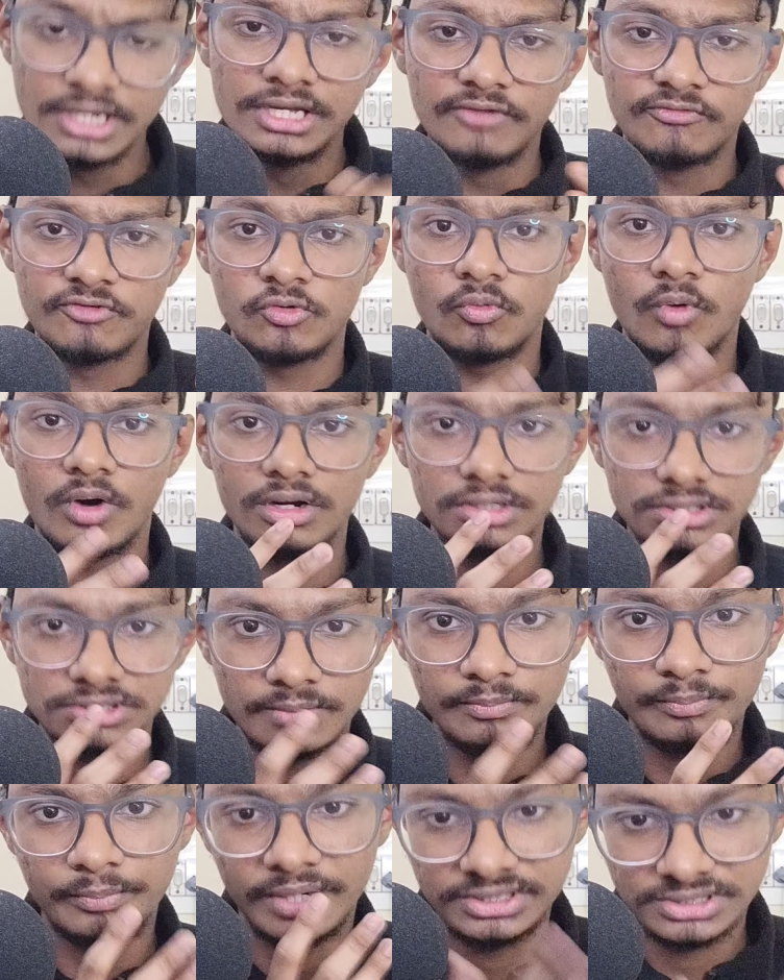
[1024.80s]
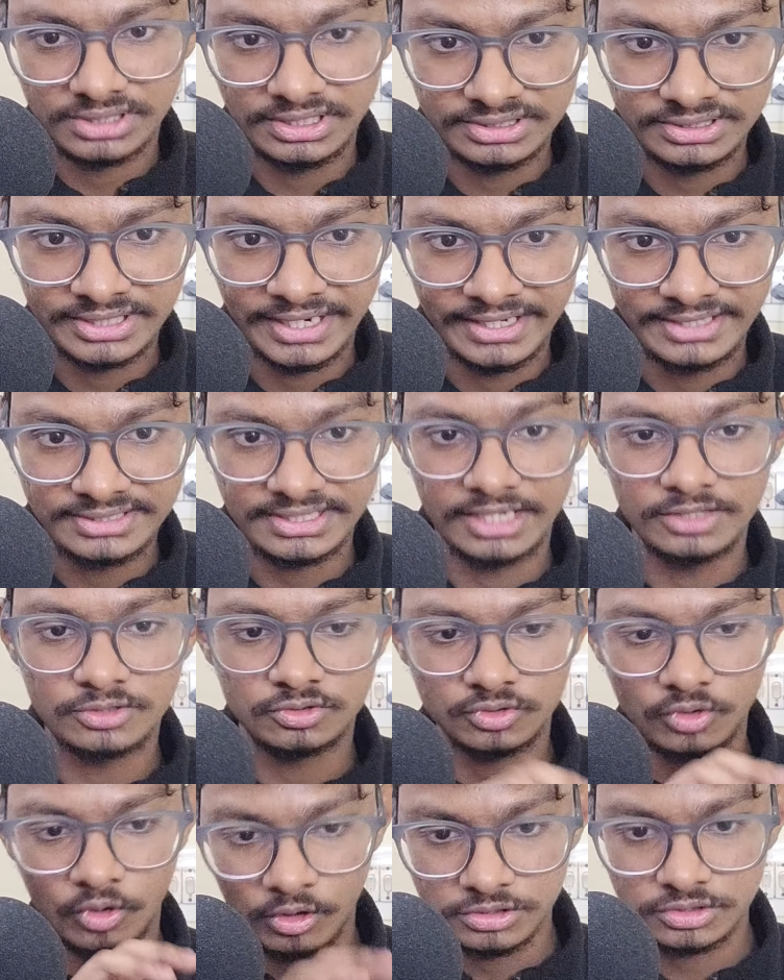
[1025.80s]
if you want some personalized guidance, and
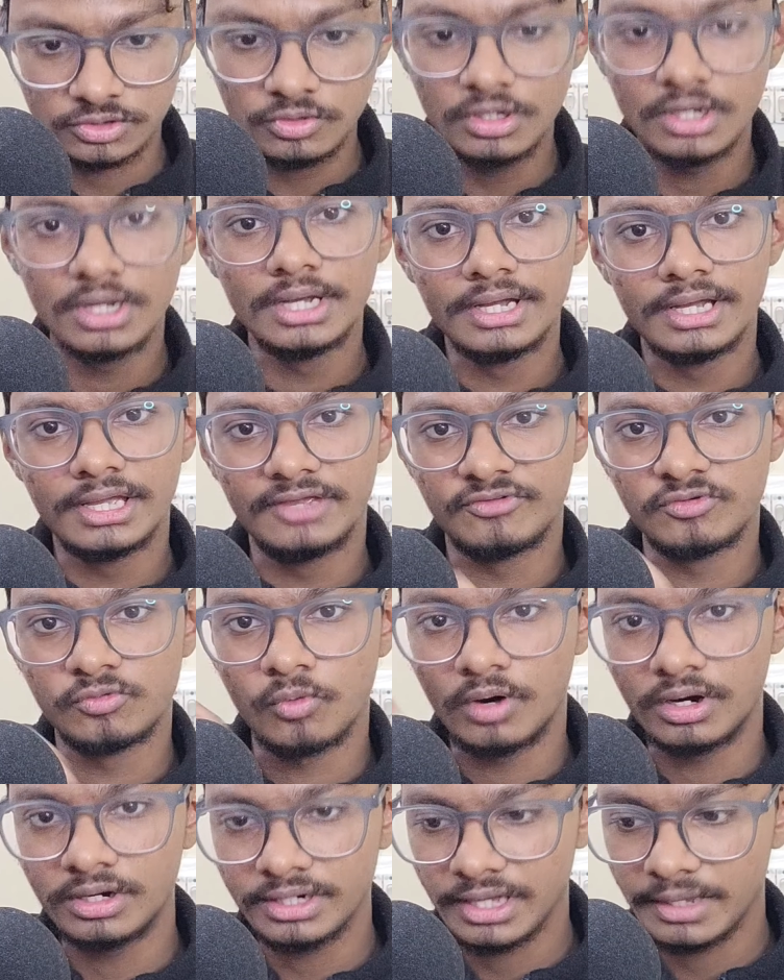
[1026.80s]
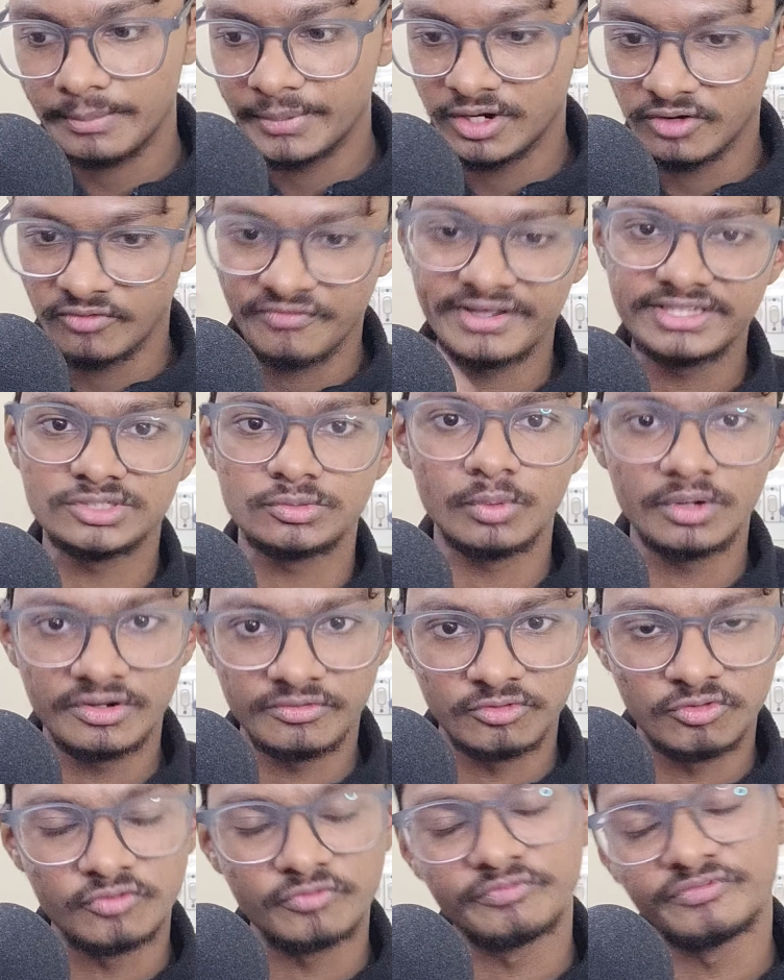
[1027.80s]
also if you want a bit of resume
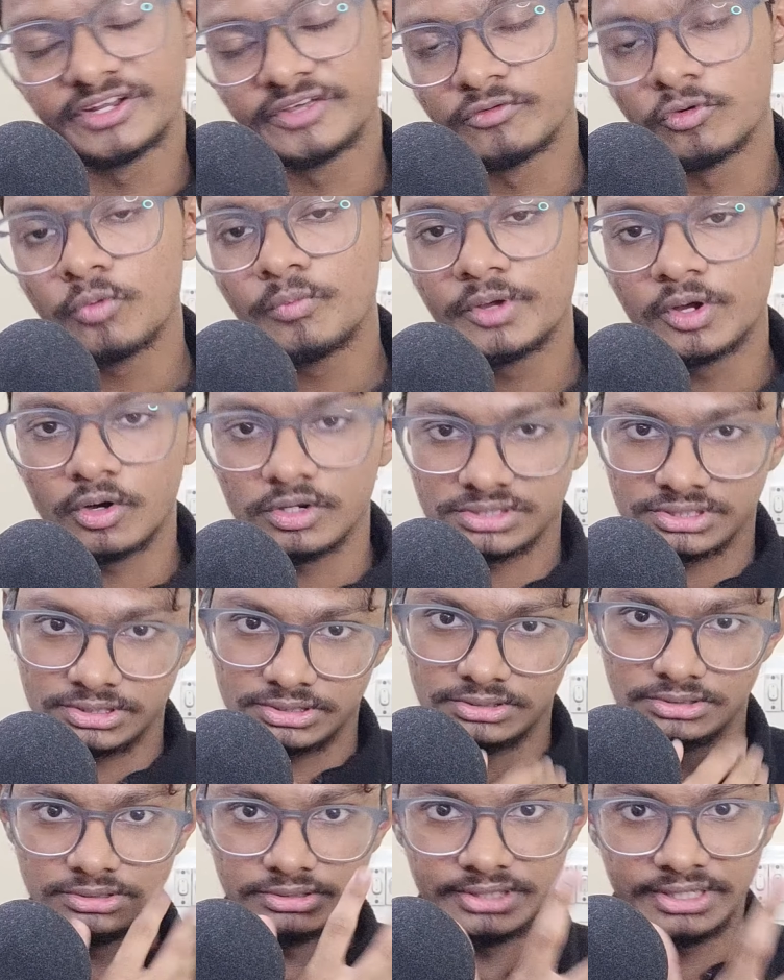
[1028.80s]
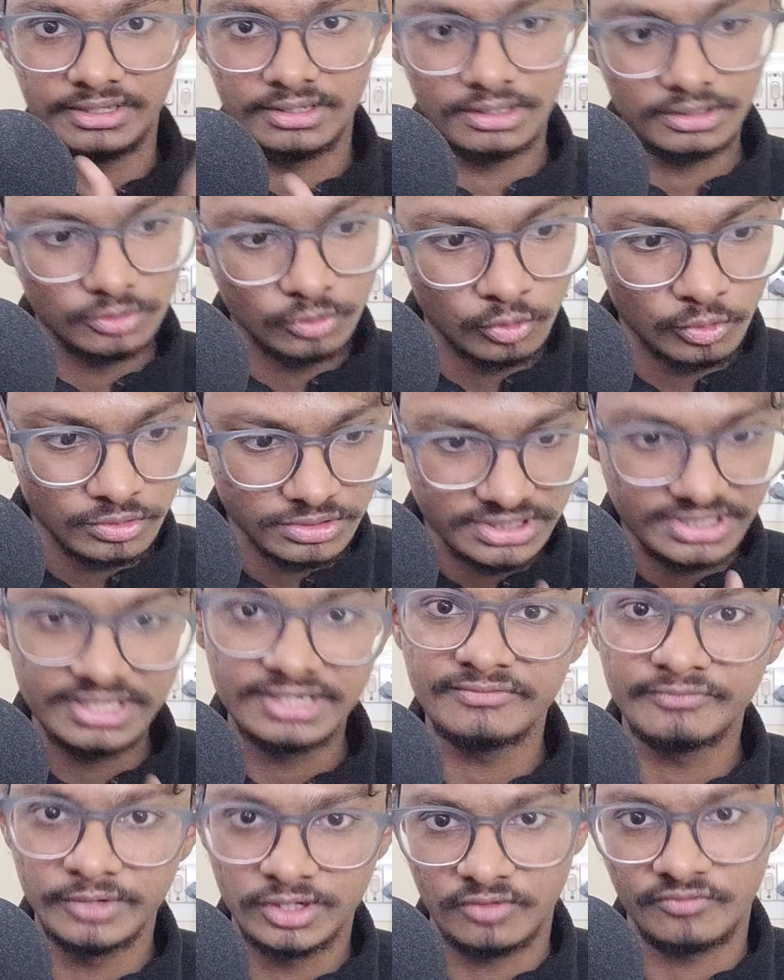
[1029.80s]
review, because they do
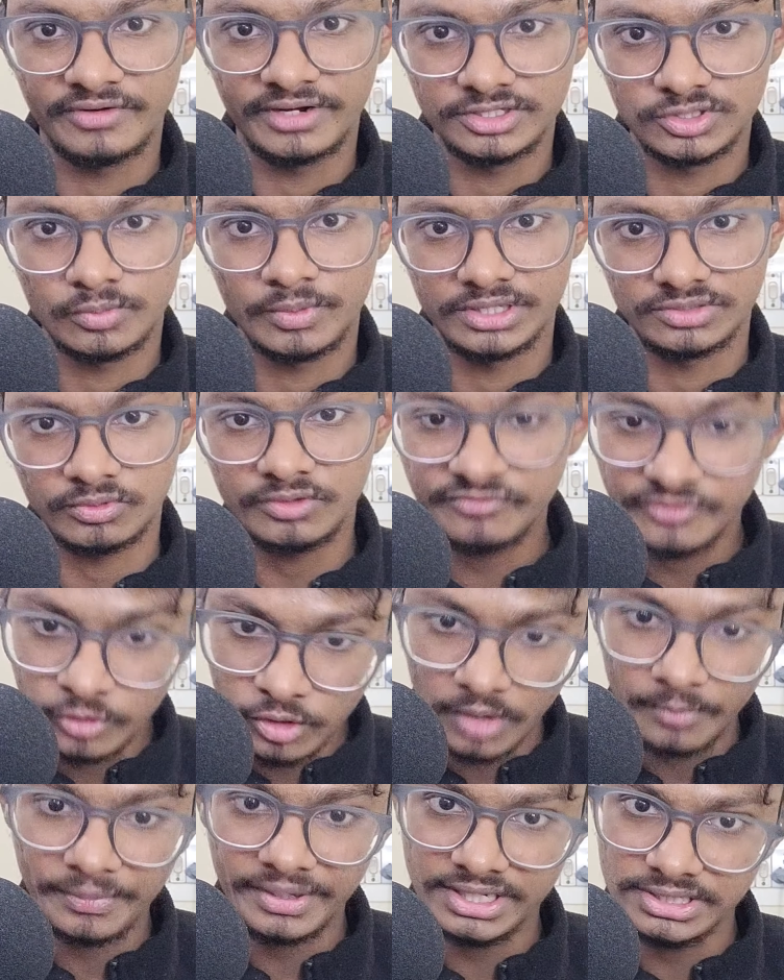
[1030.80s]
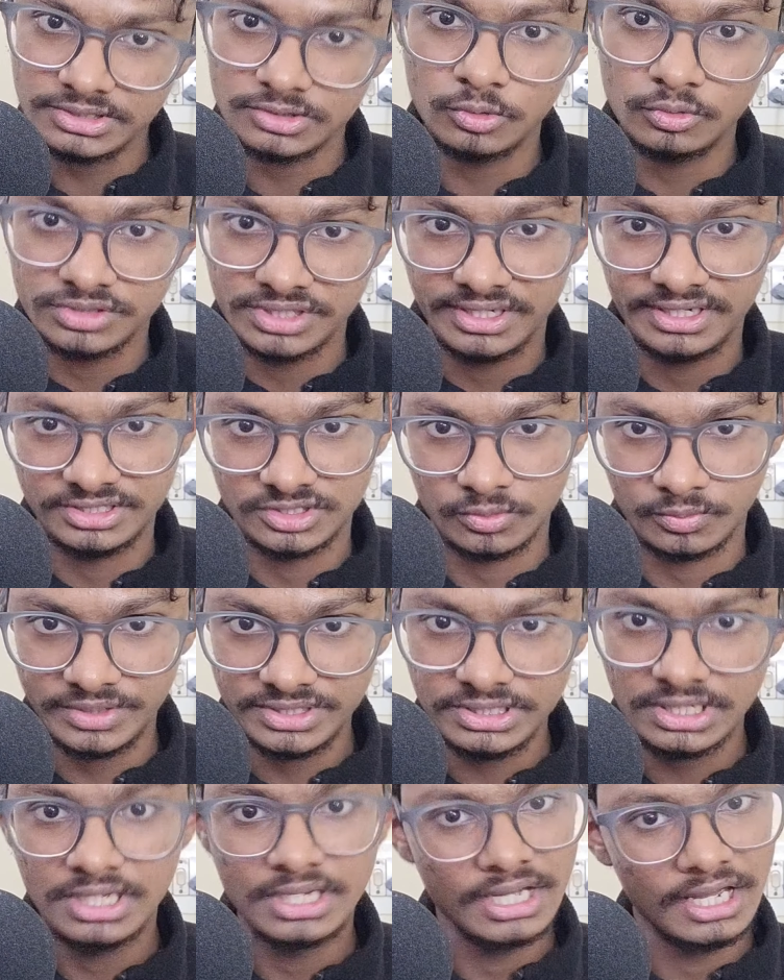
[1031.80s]
see bit of resume as well. Few companies do see
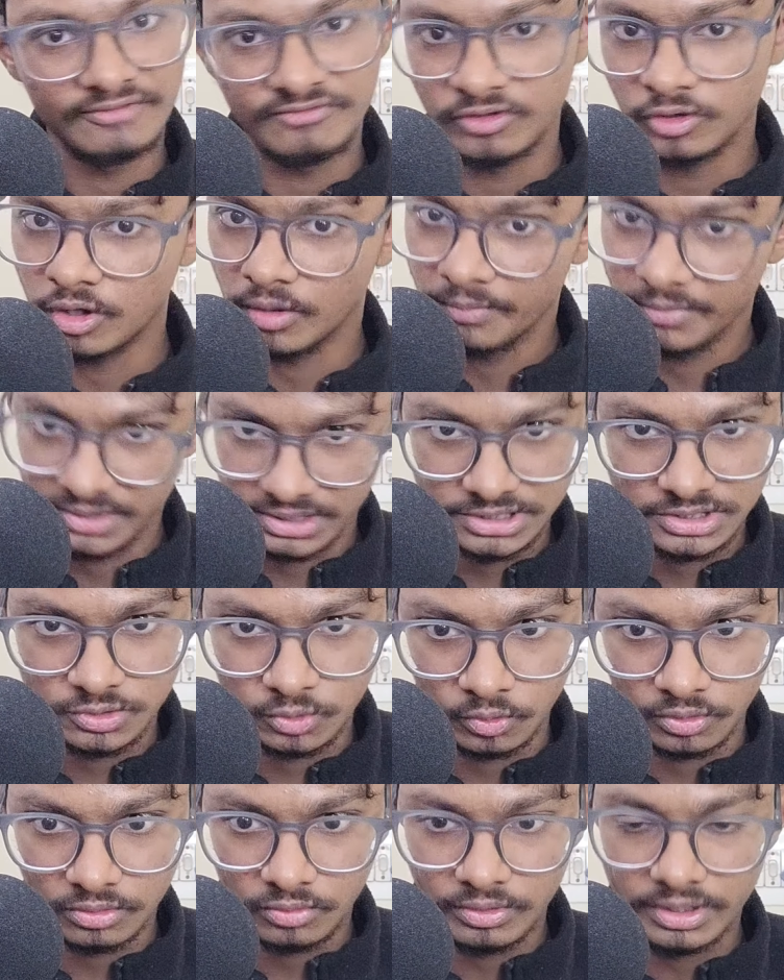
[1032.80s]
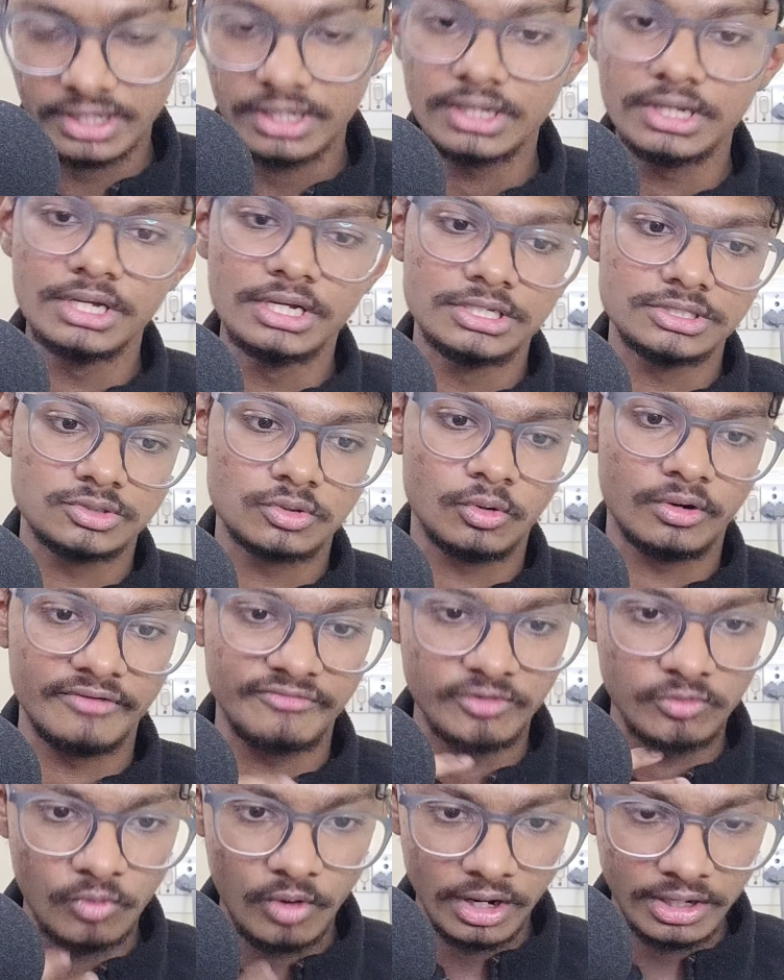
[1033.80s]
resumes and few companies don't. Okay, so
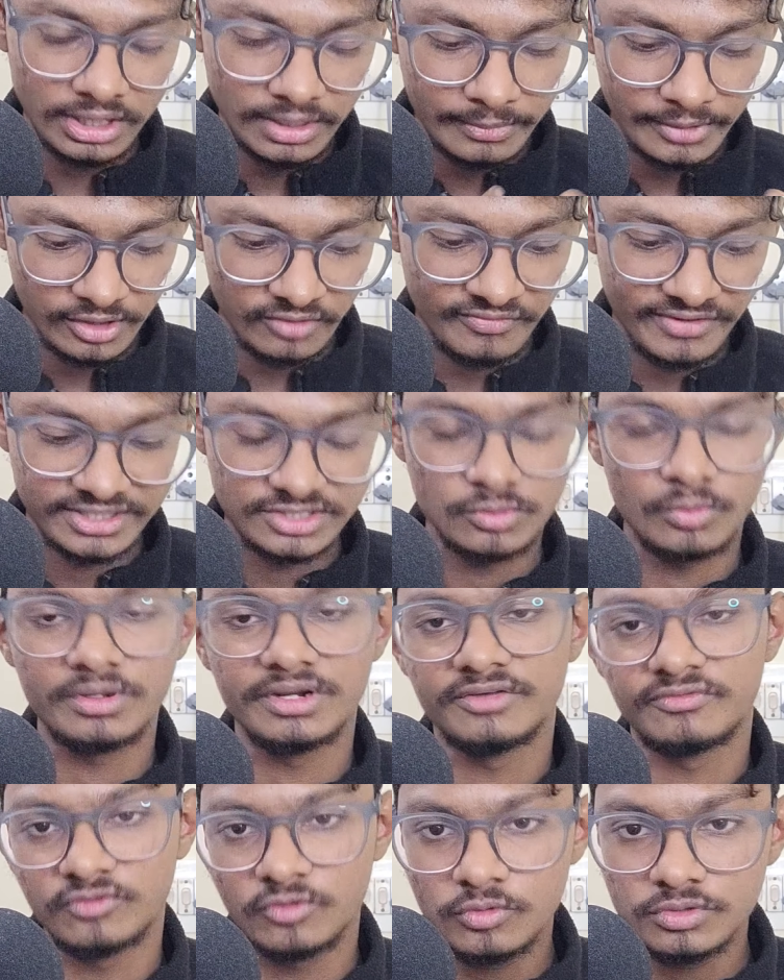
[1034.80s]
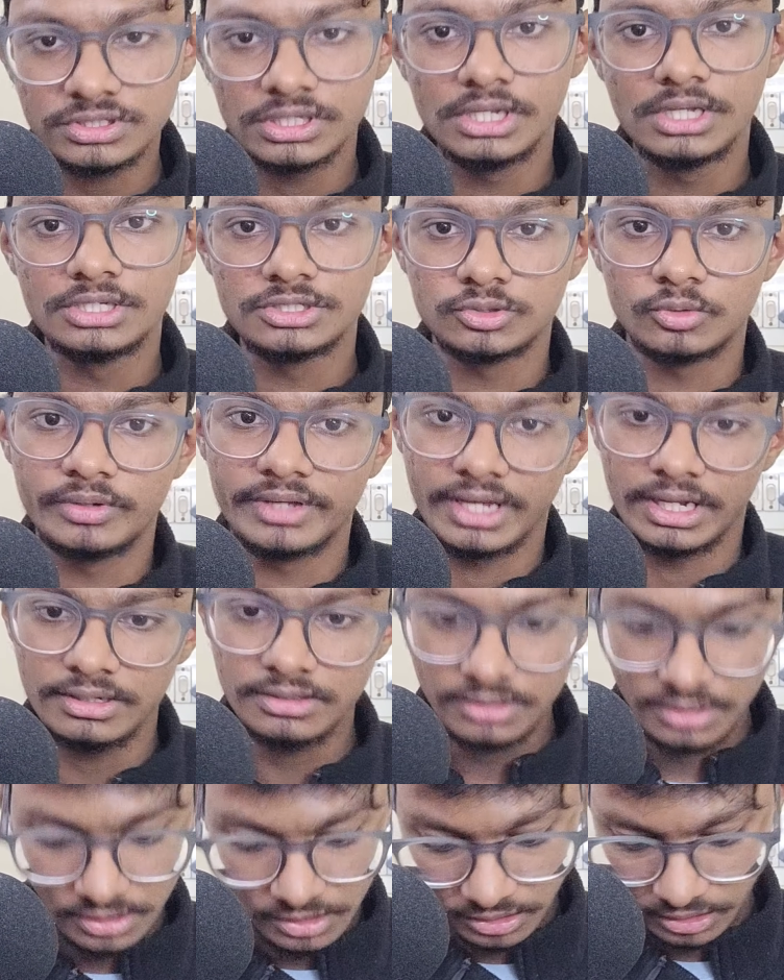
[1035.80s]
if you want a bit of resume reviews, so you
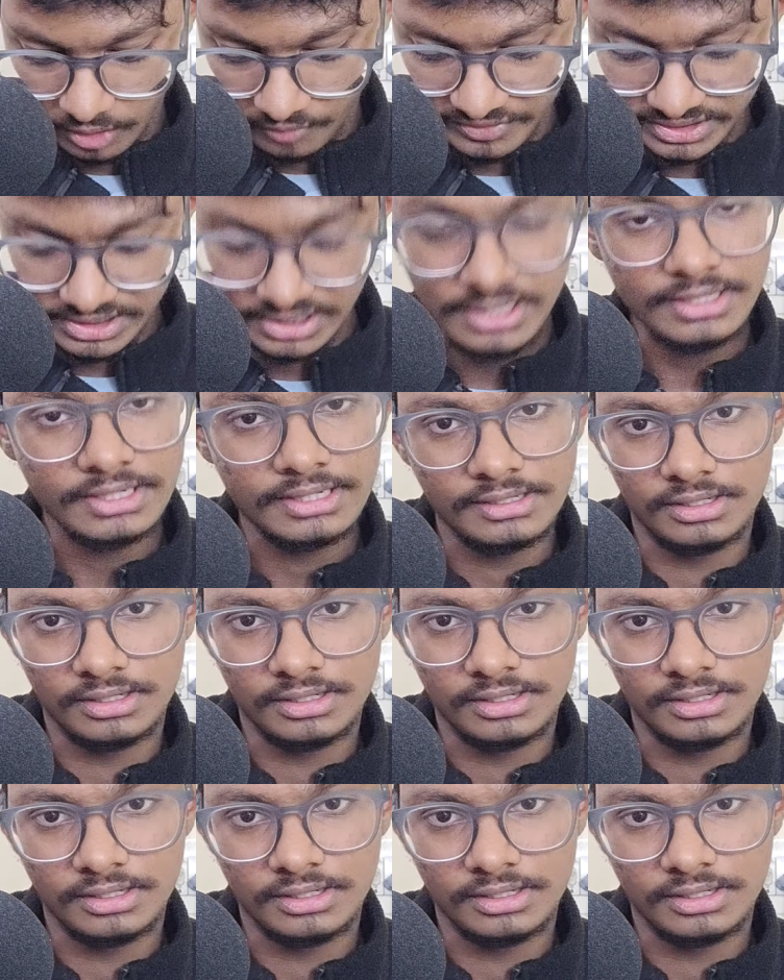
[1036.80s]
can obviously